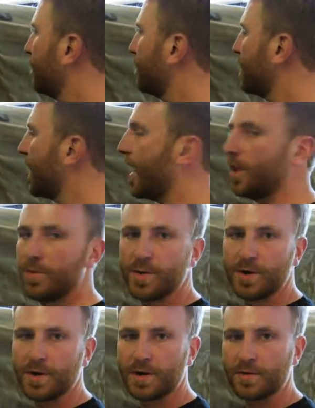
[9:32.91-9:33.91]
fifty
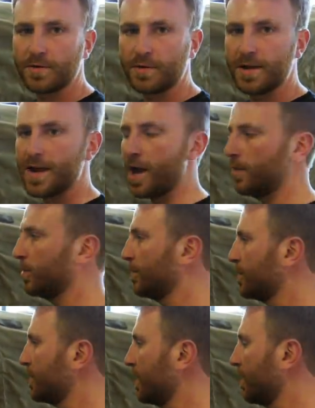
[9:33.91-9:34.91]
caliber and a thirty caliber
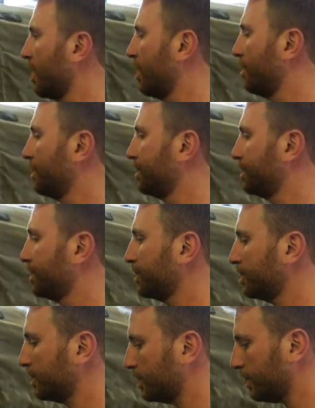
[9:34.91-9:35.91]
machine gun.
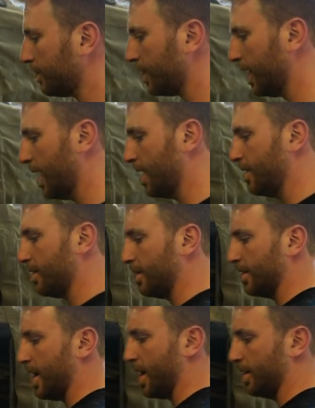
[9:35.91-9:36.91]
And this
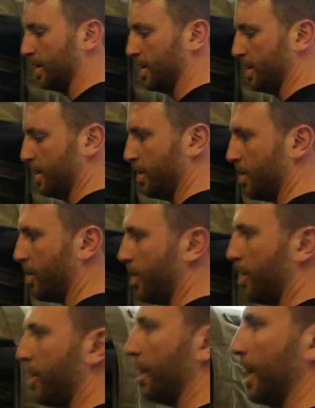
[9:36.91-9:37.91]
has got
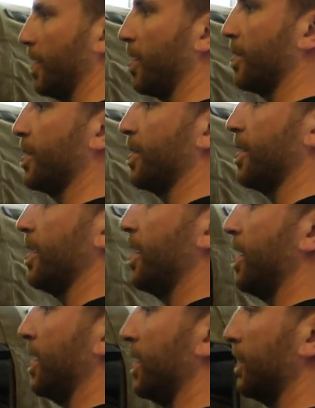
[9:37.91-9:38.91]
armor
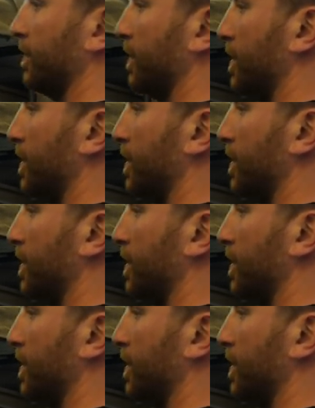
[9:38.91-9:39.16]
uh,